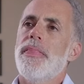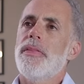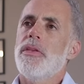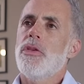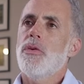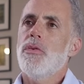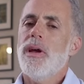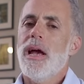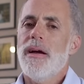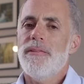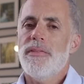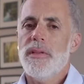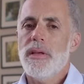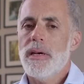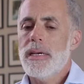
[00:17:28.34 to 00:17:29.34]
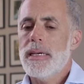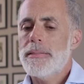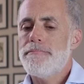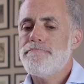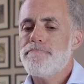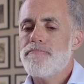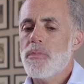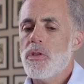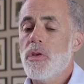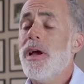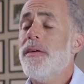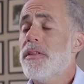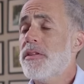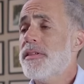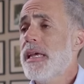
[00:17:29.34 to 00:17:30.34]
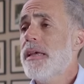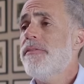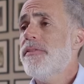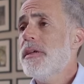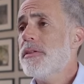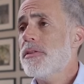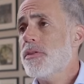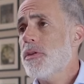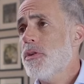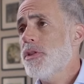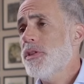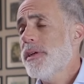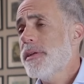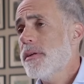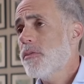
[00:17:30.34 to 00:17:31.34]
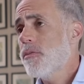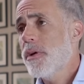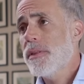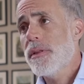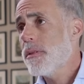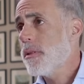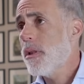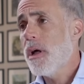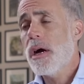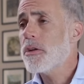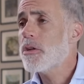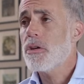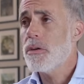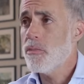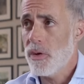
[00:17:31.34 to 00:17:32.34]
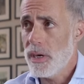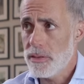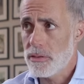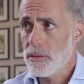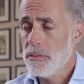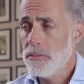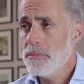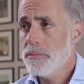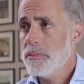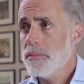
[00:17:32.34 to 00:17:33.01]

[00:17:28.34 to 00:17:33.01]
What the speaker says: You have the same fees associated with a long-term rental,